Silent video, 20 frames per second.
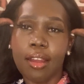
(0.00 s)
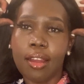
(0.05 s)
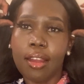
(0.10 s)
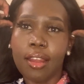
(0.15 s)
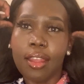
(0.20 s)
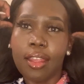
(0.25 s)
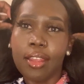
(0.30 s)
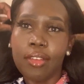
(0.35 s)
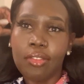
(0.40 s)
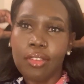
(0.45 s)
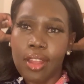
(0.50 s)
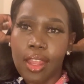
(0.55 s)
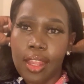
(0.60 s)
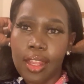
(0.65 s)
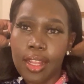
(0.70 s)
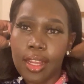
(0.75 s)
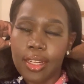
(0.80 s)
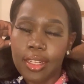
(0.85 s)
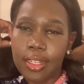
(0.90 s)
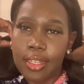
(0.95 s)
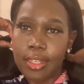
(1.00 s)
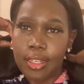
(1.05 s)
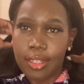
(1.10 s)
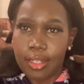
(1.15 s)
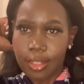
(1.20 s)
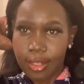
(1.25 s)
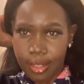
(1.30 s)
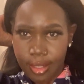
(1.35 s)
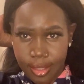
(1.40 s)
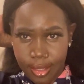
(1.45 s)
if I got
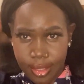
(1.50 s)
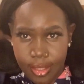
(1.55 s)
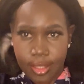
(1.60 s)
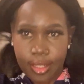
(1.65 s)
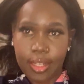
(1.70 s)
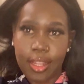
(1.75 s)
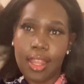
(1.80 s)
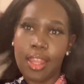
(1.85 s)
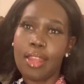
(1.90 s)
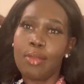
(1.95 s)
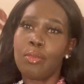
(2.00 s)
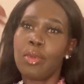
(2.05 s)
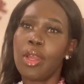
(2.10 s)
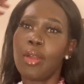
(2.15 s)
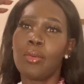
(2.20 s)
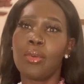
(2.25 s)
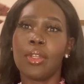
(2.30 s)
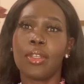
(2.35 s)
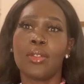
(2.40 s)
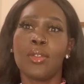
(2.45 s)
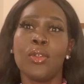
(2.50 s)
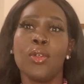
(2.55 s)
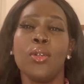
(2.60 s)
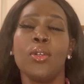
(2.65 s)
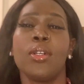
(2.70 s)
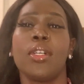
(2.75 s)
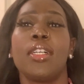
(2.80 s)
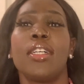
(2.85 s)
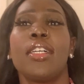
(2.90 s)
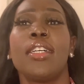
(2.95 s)
time, I will do
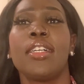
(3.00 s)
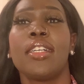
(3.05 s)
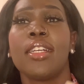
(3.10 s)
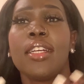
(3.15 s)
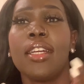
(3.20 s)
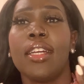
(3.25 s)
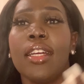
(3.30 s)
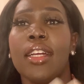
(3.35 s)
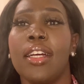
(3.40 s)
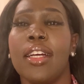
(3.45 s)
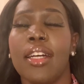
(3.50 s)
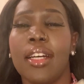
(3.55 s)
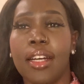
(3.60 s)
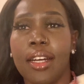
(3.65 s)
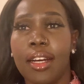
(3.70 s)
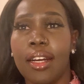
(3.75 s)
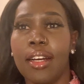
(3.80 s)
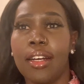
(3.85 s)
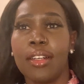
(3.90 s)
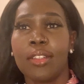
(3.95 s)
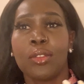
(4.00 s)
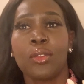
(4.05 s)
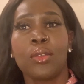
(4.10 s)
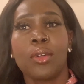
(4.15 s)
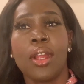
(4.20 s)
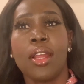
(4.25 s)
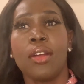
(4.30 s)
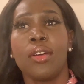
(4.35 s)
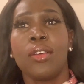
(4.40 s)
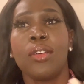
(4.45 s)

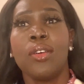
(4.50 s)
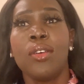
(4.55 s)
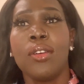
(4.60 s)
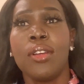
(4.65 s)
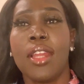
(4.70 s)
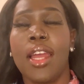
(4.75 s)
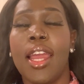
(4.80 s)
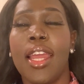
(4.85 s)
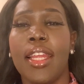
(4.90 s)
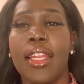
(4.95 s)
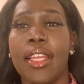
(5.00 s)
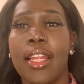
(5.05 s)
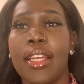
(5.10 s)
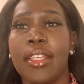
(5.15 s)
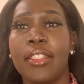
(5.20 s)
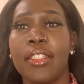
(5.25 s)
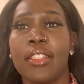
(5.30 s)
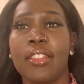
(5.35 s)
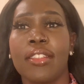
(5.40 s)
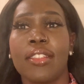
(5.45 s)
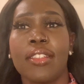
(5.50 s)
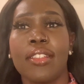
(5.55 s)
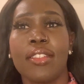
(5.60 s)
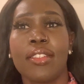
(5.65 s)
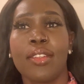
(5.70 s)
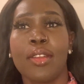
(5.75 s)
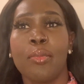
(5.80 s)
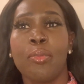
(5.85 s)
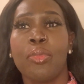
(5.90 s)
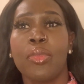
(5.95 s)
try on whole eyelashes, the
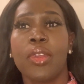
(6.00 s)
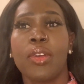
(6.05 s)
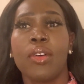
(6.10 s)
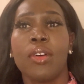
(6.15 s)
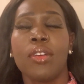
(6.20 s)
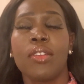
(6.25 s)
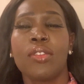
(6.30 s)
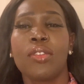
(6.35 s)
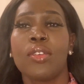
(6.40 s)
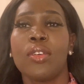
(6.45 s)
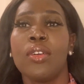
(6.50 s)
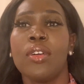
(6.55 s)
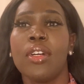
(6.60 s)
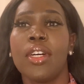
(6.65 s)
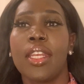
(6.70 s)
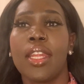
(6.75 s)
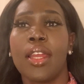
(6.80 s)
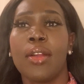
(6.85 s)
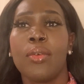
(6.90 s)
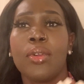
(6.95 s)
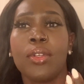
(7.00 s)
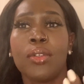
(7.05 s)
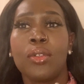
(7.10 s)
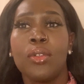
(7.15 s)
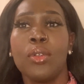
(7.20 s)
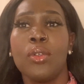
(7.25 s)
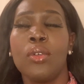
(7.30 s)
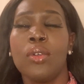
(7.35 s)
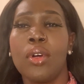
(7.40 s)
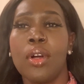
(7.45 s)
same thing also, and I will
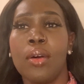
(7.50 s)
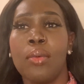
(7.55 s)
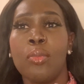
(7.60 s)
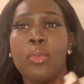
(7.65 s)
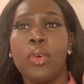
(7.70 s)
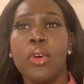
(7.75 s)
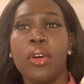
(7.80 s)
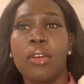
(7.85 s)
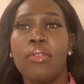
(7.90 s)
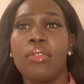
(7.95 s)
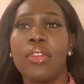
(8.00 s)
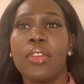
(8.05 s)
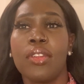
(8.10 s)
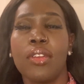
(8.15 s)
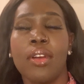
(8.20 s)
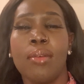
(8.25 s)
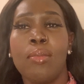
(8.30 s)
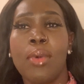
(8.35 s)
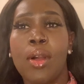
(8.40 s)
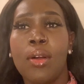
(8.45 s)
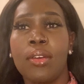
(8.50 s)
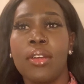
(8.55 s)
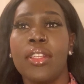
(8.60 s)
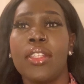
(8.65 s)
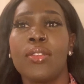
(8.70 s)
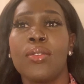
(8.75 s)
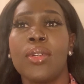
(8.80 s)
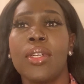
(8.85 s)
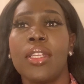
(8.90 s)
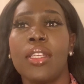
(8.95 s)
do more video about this
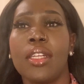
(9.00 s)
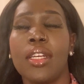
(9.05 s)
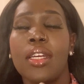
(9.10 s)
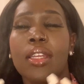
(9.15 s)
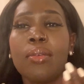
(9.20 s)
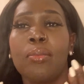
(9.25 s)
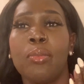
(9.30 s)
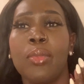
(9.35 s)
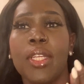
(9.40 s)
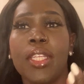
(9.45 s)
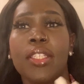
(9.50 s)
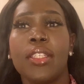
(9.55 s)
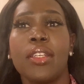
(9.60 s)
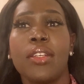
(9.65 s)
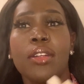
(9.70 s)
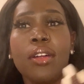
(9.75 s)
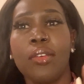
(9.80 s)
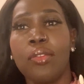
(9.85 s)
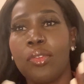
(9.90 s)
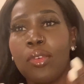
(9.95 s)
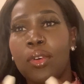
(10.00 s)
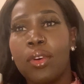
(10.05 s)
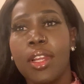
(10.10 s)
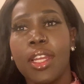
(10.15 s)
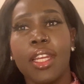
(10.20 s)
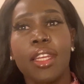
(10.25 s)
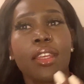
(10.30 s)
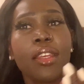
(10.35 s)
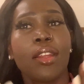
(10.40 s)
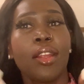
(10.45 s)
one. And please don't
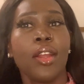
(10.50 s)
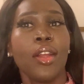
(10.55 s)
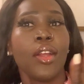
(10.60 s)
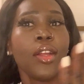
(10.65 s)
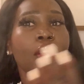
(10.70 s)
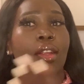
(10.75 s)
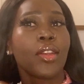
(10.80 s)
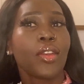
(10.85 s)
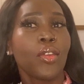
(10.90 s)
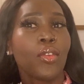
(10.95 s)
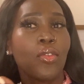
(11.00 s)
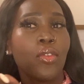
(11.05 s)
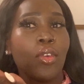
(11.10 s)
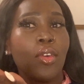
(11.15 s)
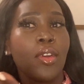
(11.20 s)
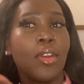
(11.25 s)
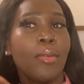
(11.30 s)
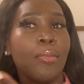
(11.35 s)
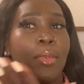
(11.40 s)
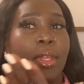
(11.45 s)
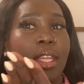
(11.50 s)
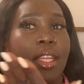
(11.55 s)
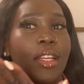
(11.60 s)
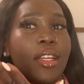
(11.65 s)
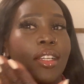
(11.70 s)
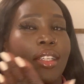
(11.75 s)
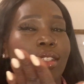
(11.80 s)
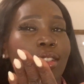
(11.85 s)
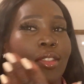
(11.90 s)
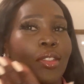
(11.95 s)
forget to follow me
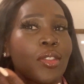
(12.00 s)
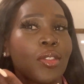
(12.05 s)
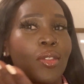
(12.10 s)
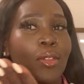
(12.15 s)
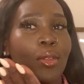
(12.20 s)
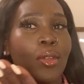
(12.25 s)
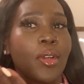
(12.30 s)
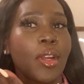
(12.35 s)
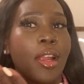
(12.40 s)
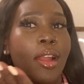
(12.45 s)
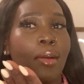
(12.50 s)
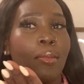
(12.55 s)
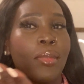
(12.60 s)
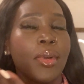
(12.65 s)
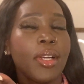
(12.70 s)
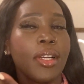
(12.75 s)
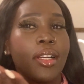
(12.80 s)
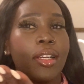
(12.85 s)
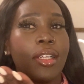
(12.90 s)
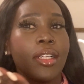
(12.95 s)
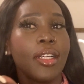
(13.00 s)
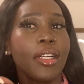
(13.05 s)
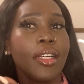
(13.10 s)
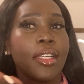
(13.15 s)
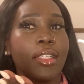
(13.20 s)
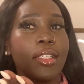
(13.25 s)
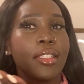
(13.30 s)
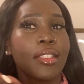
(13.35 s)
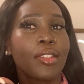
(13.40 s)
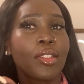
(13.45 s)
on Instagram
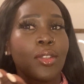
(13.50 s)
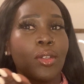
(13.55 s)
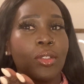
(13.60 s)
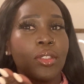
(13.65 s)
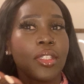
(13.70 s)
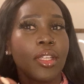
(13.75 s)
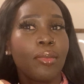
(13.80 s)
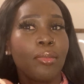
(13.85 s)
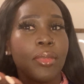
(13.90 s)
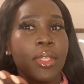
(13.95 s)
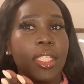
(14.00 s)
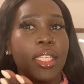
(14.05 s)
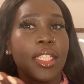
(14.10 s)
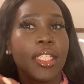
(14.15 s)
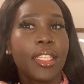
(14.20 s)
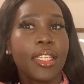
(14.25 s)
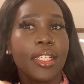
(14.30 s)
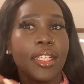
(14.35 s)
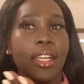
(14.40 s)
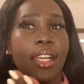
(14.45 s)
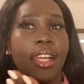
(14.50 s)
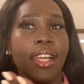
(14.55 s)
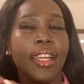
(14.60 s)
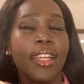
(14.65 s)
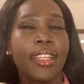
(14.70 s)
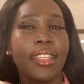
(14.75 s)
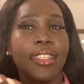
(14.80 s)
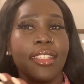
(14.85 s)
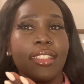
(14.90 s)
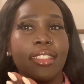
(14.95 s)
and social media,
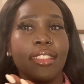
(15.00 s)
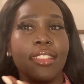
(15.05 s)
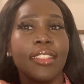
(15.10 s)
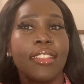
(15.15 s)
and